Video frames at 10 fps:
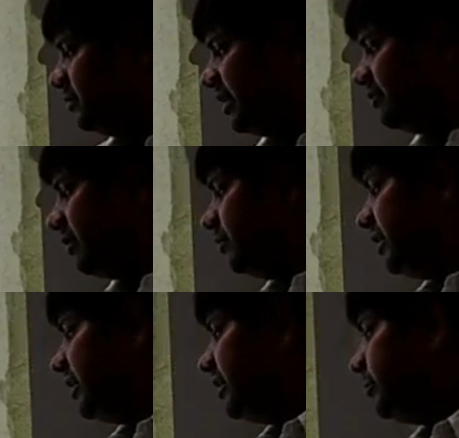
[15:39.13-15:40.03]
there will
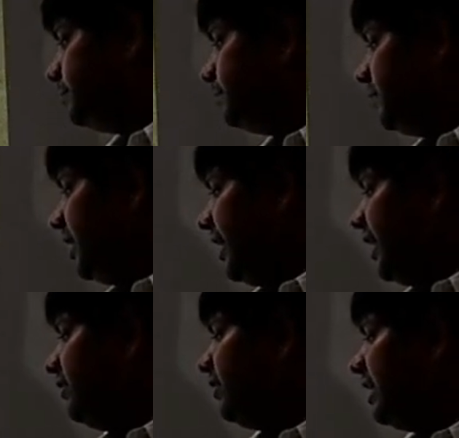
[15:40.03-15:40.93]
be a
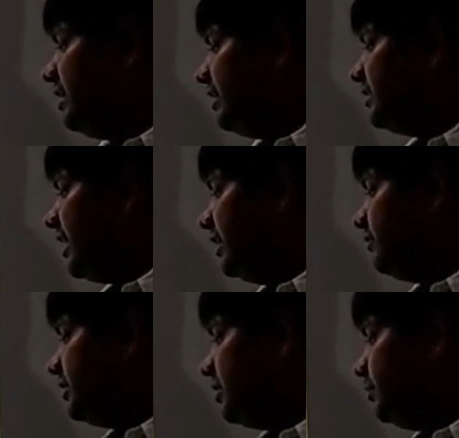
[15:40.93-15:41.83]
N well inside
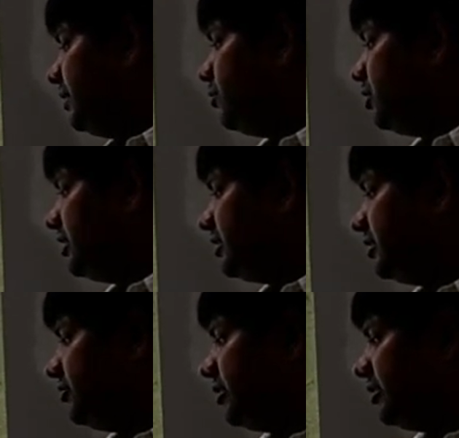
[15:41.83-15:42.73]
which a PMOS is
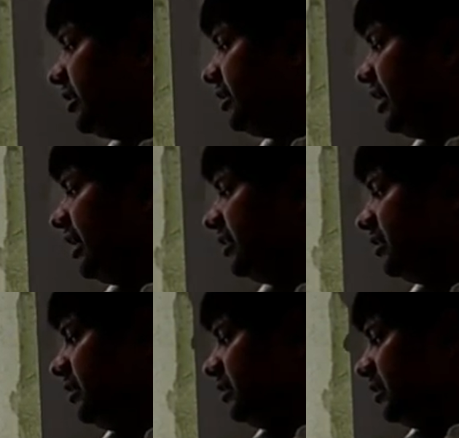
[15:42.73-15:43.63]
constructed, and
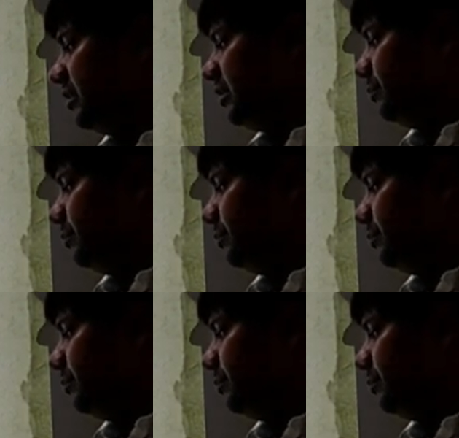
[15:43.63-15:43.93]
then the